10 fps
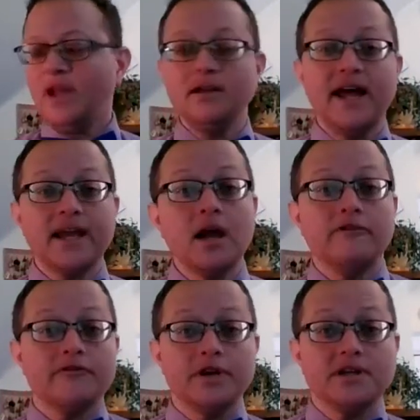like,
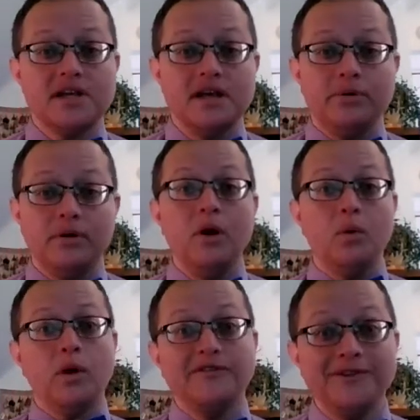for example,
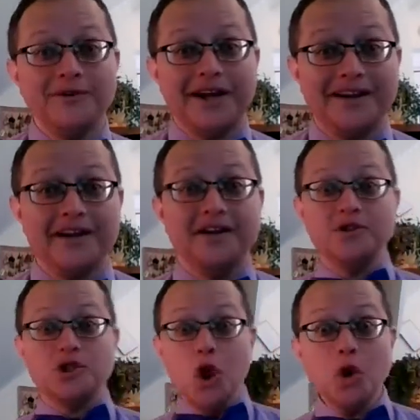what if you had
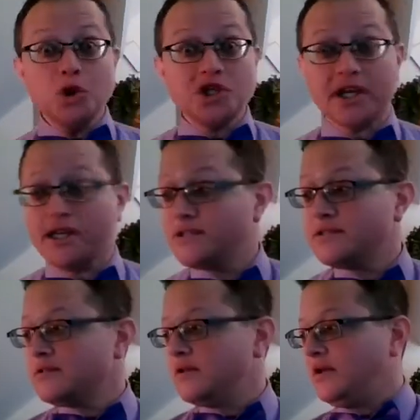two
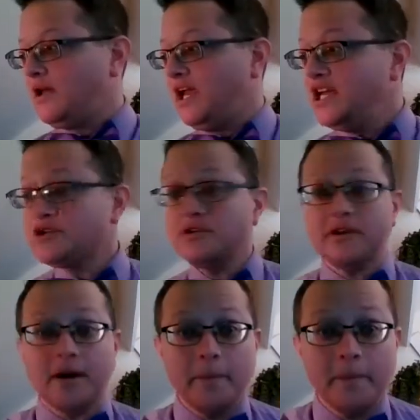chickens, each of
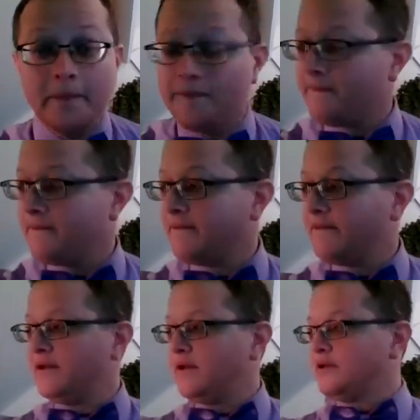them
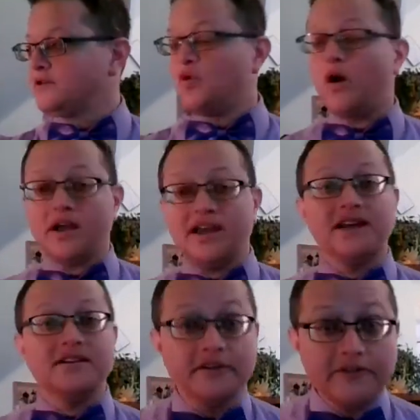squawking
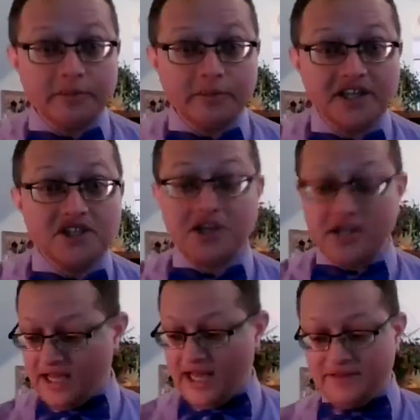a different pitch
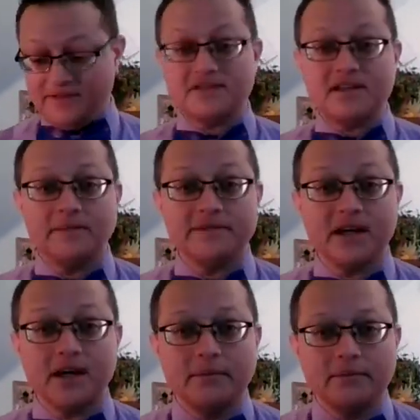at the same
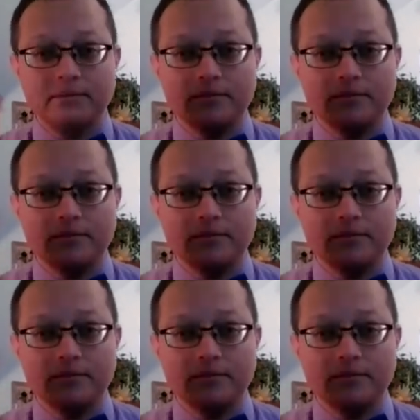time?